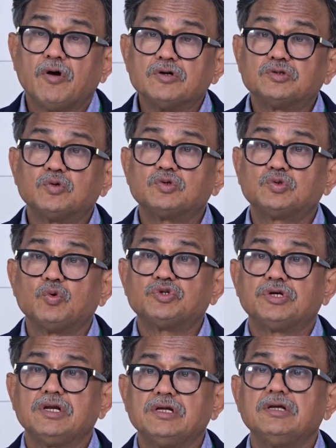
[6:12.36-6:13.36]
also
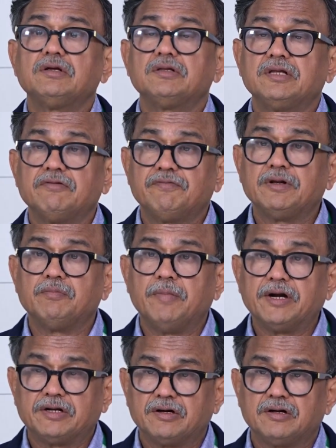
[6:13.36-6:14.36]
socially, they will
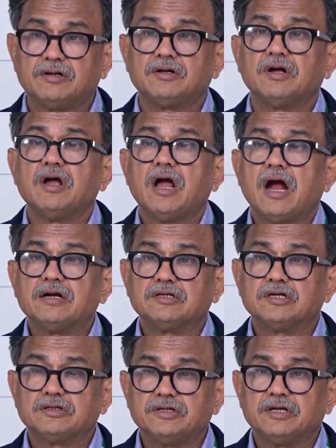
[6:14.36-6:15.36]
better, and
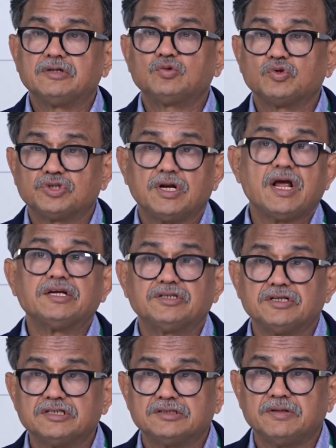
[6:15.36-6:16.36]
their
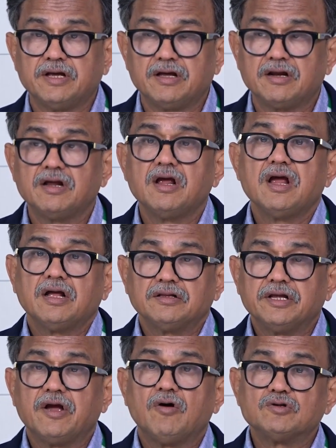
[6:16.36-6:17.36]
socialization is there.
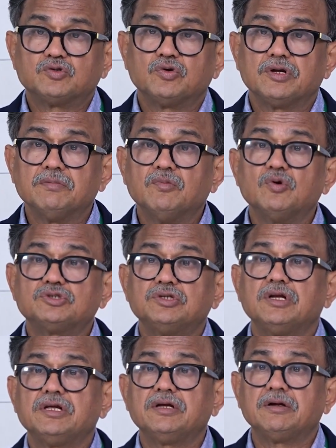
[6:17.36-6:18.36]
They also
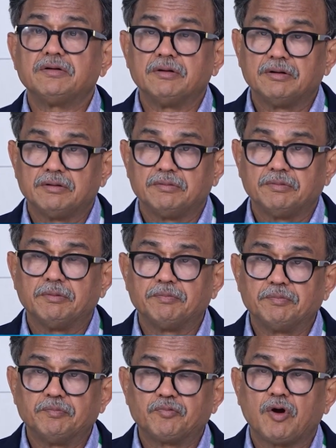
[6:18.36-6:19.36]
emotionally
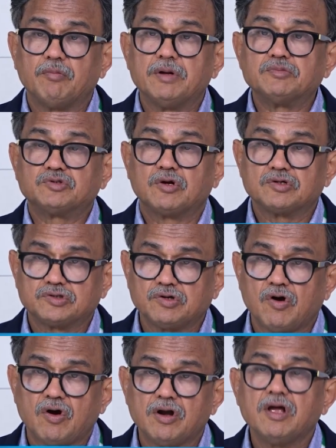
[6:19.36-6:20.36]
problems are
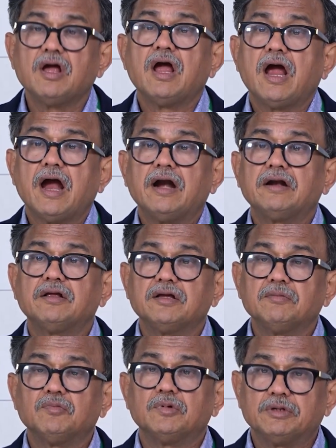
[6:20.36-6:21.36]
solved, and
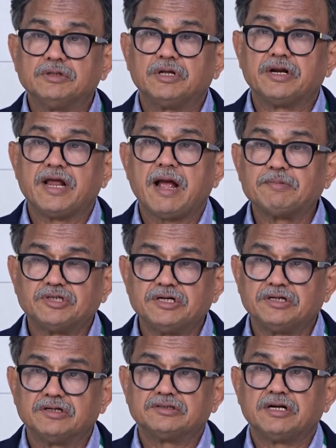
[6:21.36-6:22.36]
in the rehab
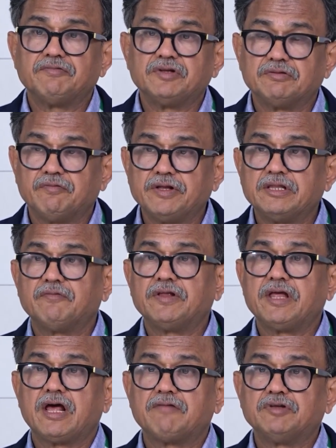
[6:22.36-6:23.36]
centers and when
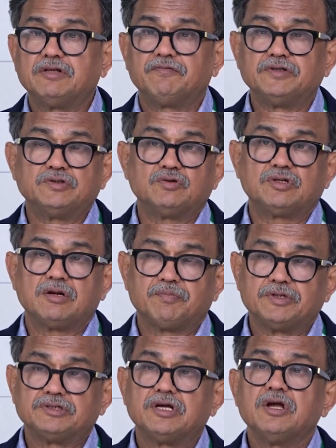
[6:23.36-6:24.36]
they are with the
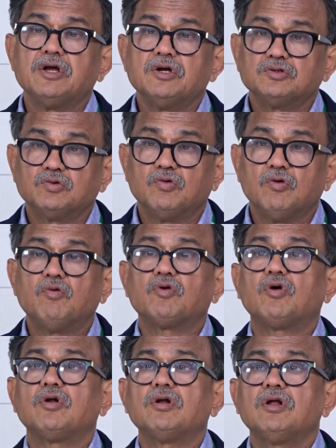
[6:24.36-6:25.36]
physiotherapists. So
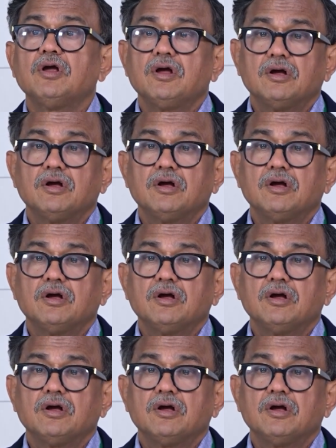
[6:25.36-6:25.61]
overall,